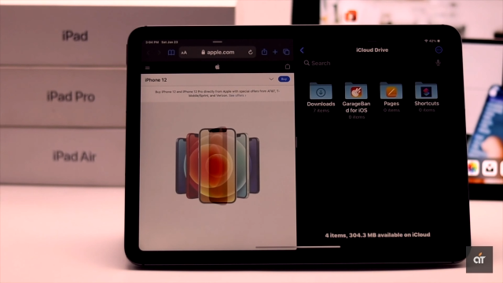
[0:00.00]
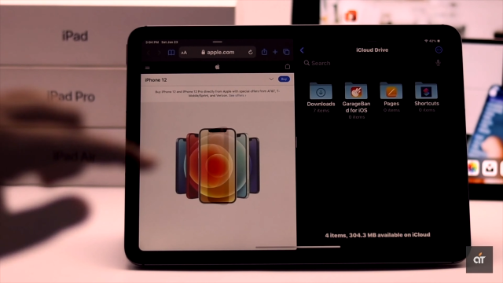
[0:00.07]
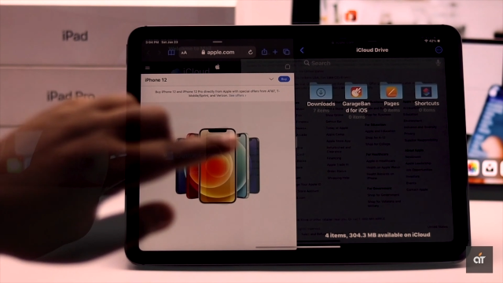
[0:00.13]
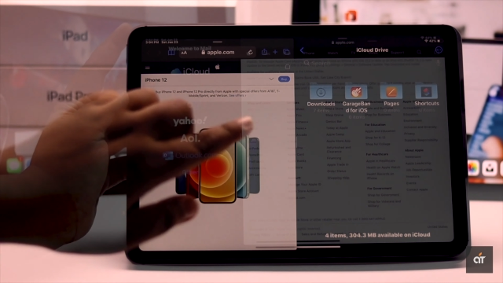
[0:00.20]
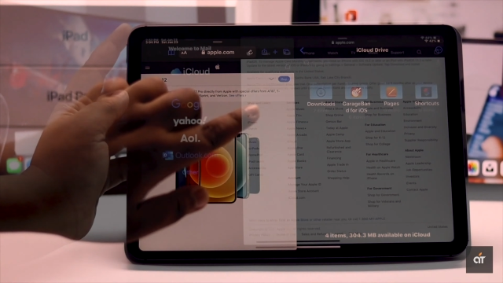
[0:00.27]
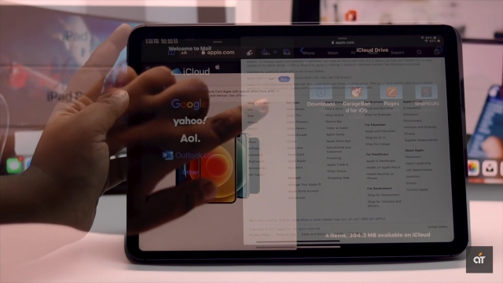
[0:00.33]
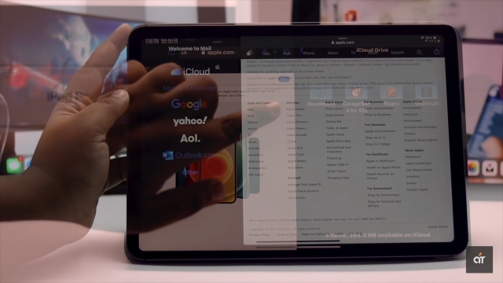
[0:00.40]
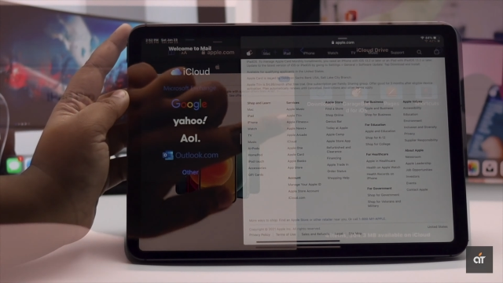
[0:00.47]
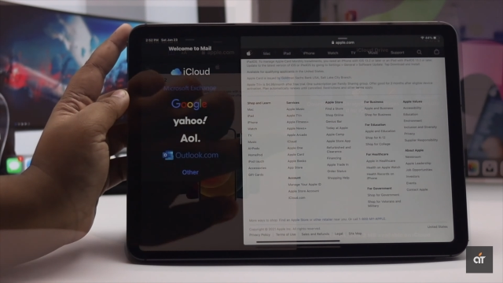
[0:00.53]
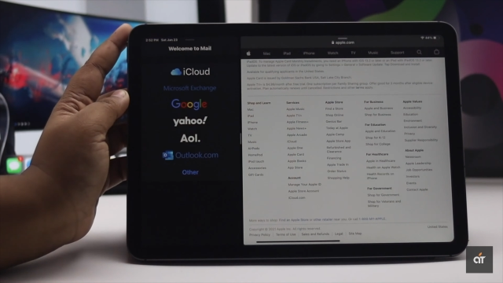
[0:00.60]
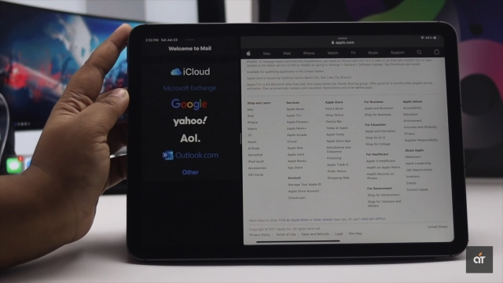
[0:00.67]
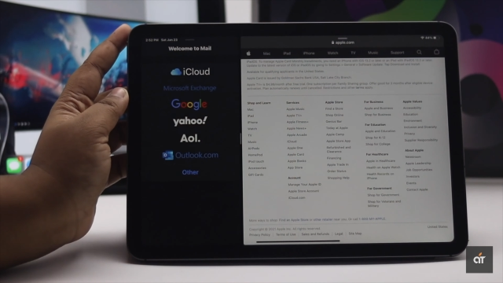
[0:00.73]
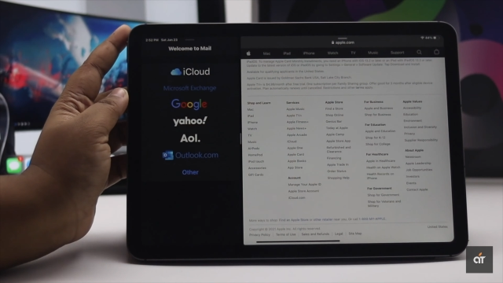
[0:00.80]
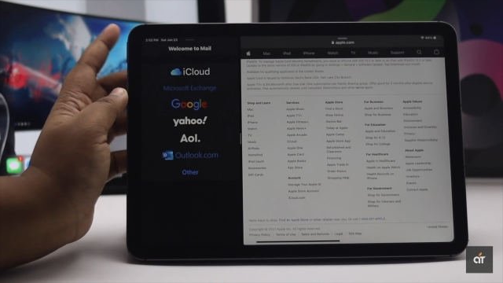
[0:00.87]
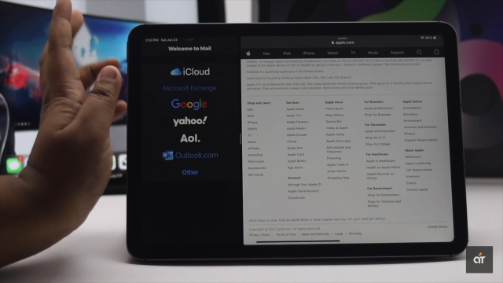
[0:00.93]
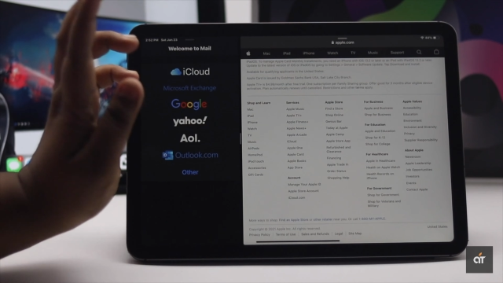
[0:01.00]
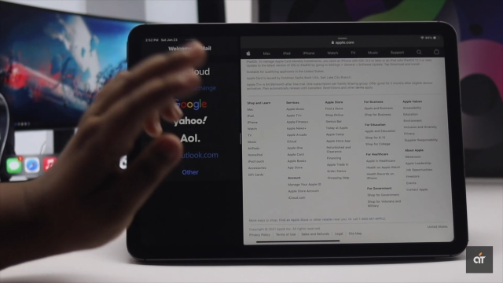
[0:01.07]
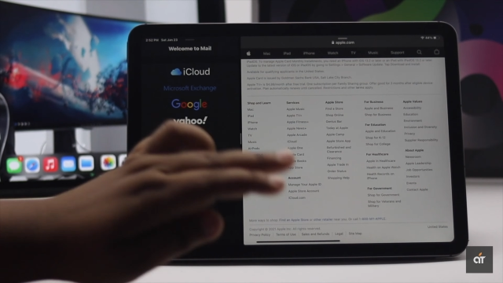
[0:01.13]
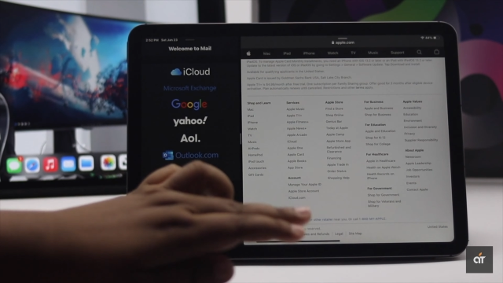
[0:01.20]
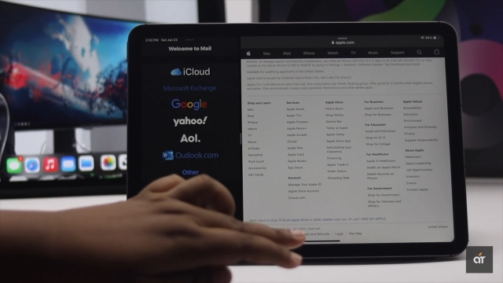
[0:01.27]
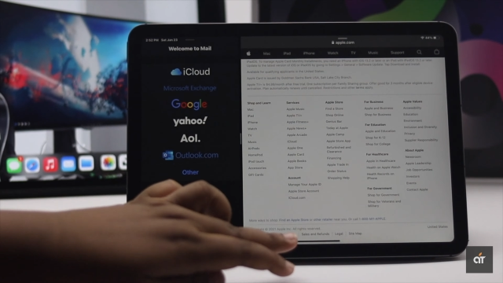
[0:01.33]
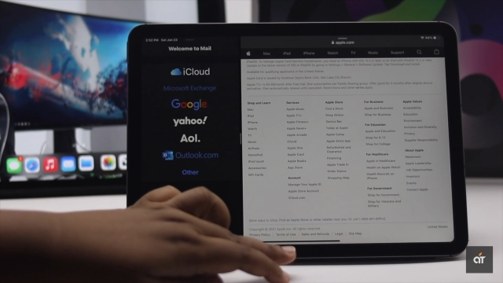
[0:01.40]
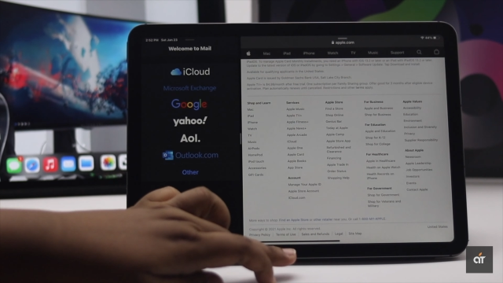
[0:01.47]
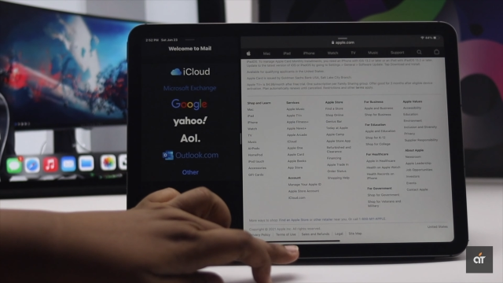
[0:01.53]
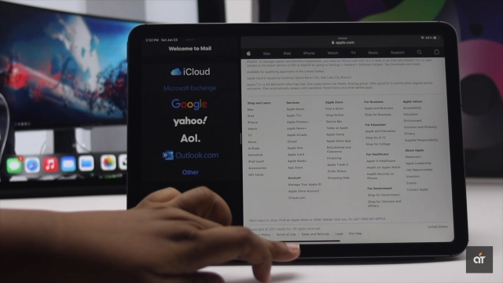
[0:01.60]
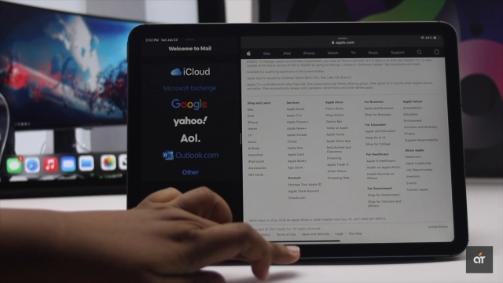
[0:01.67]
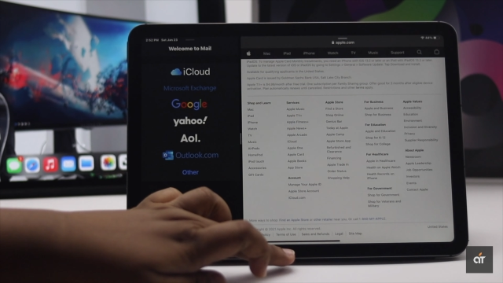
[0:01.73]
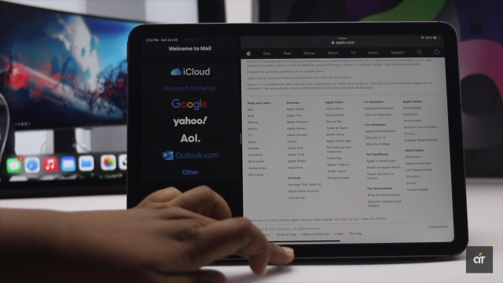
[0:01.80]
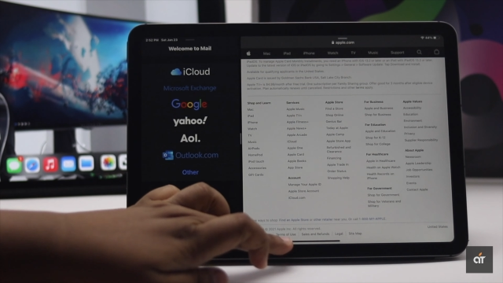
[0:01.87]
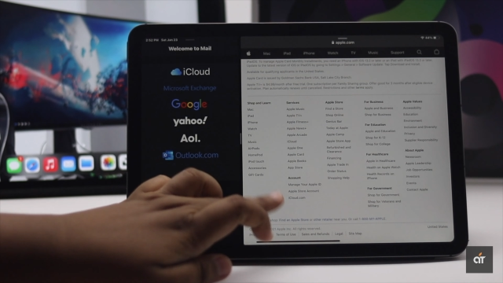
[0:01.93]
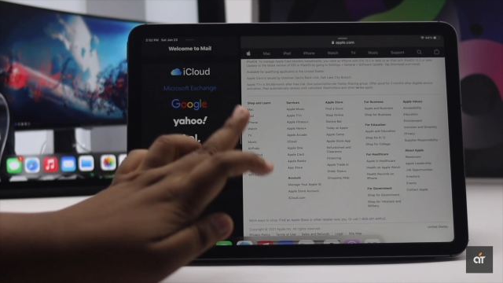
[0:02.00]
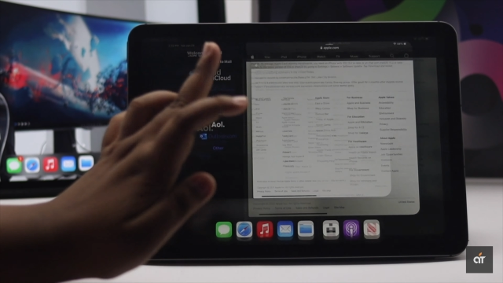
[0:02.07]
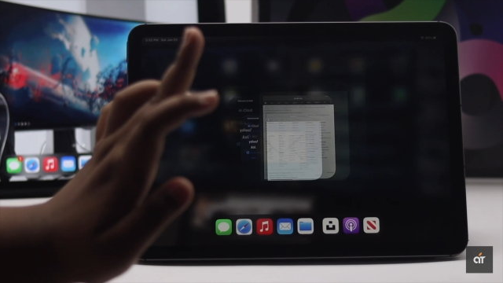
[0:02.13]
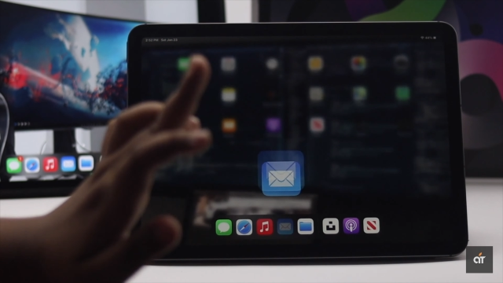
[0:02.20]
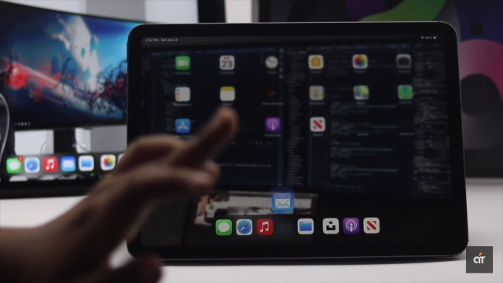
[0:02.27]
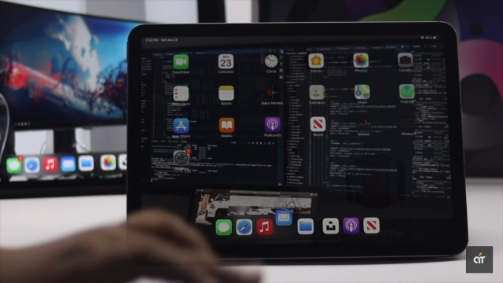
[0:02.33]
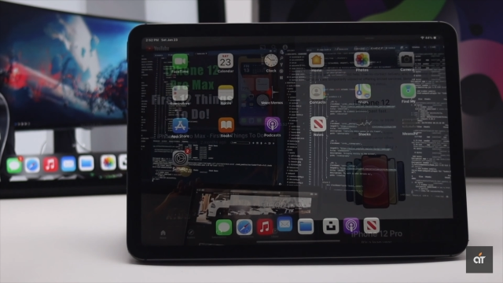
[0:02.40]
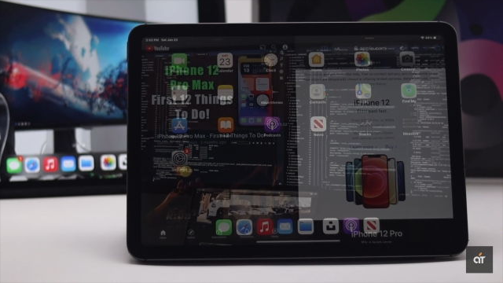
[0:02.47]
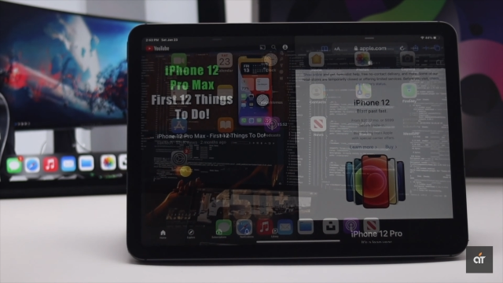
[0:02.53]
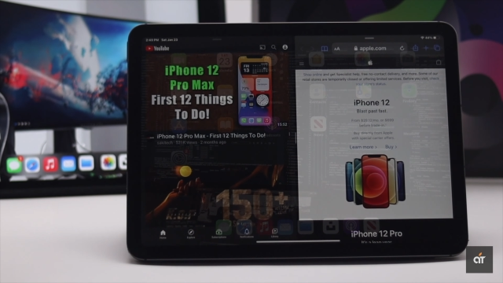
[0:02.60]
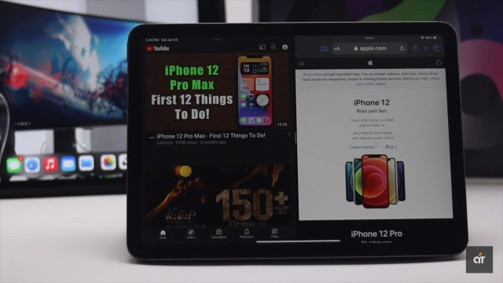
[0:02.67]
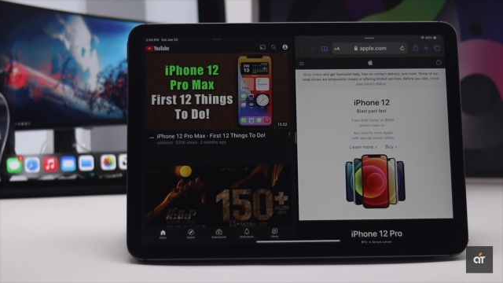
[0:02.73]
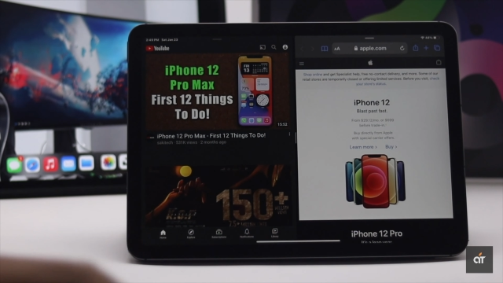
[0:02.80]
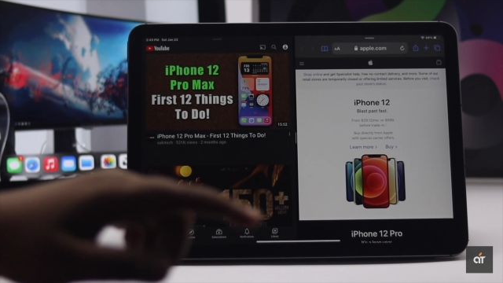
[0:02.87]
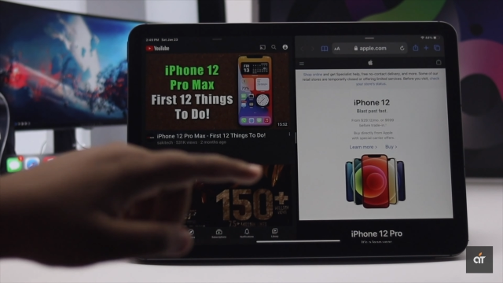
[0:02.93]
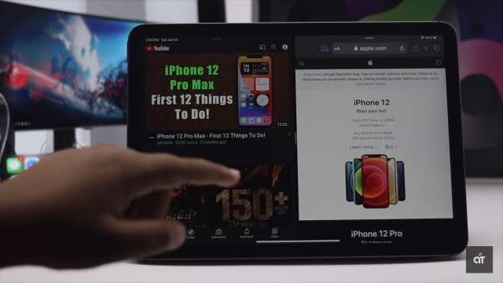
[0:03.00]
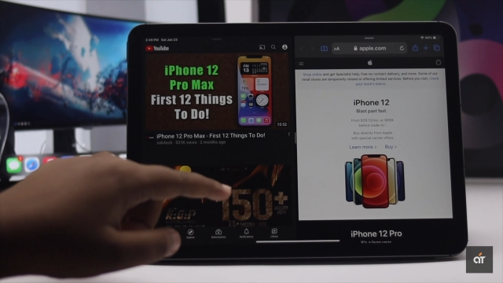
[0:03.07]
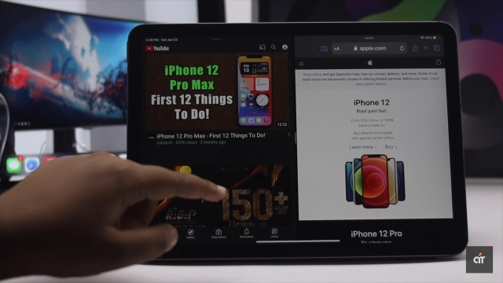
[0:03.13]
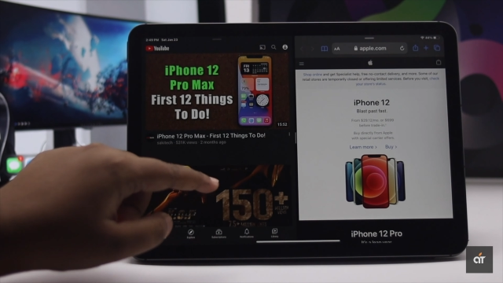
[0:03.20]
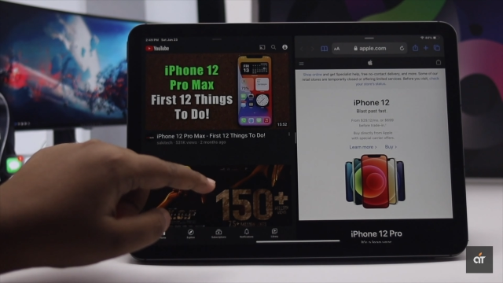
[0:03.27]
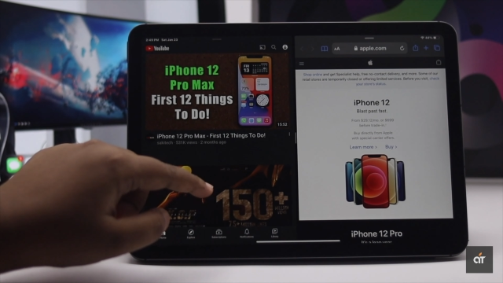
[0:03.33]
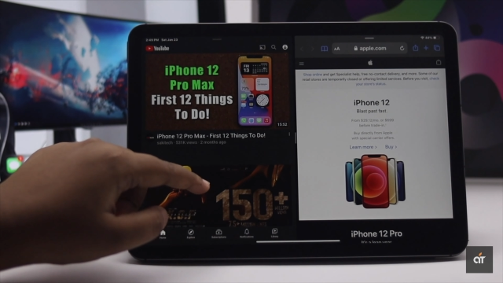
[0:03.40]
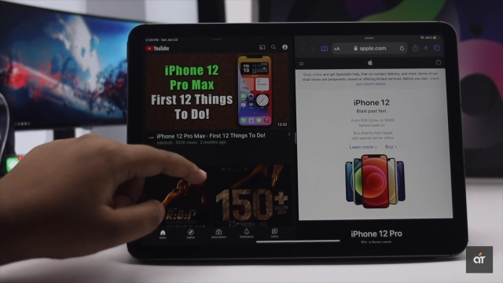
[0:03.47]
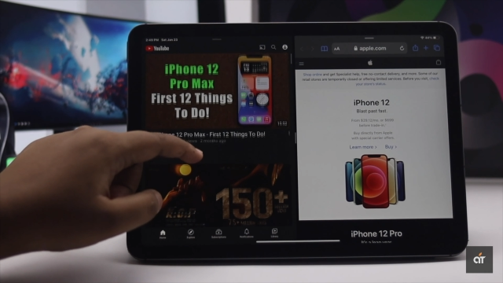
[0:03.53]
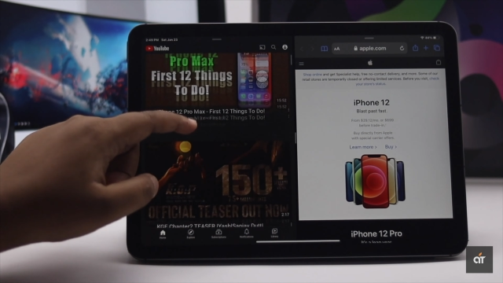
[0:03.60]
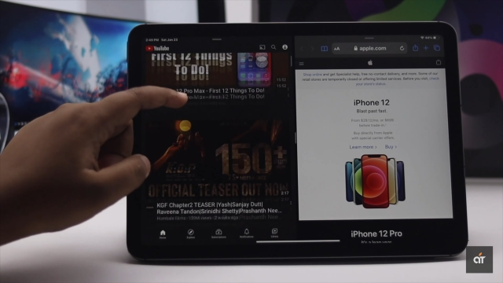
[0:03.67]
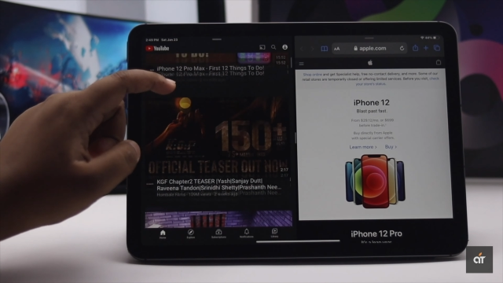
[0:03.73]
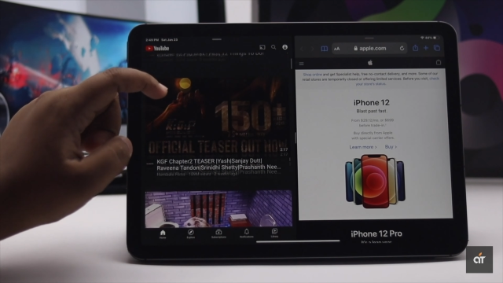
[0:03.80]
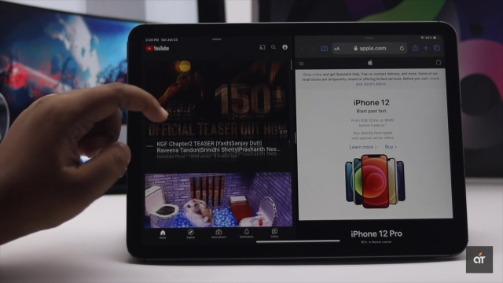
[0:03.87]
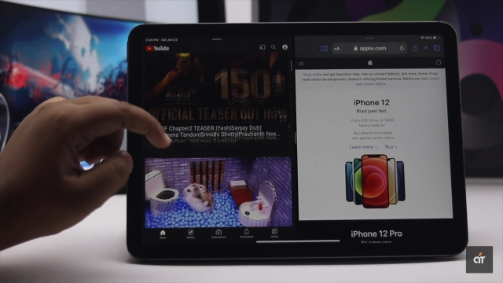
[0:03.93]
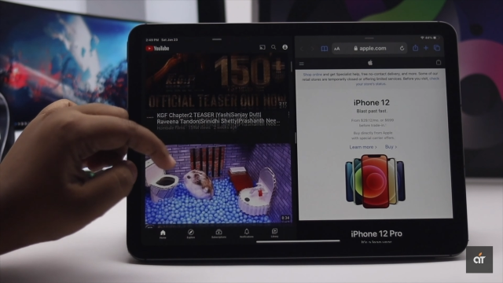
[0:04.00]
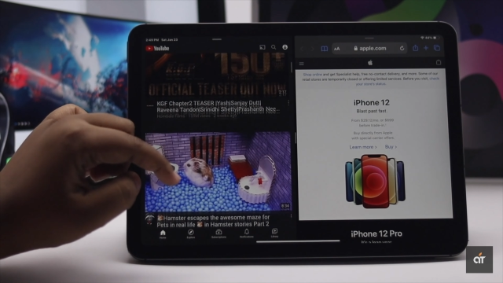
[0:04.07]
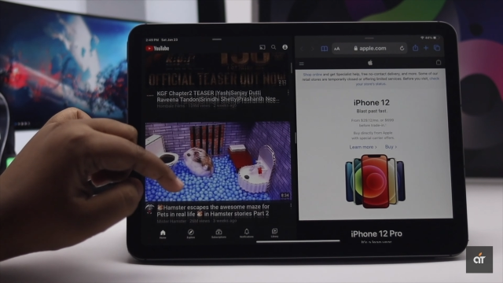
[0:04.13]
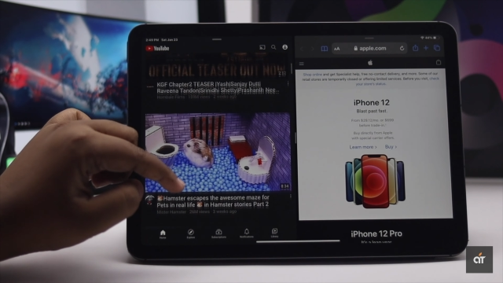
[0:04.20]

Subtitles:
(no speaker visible)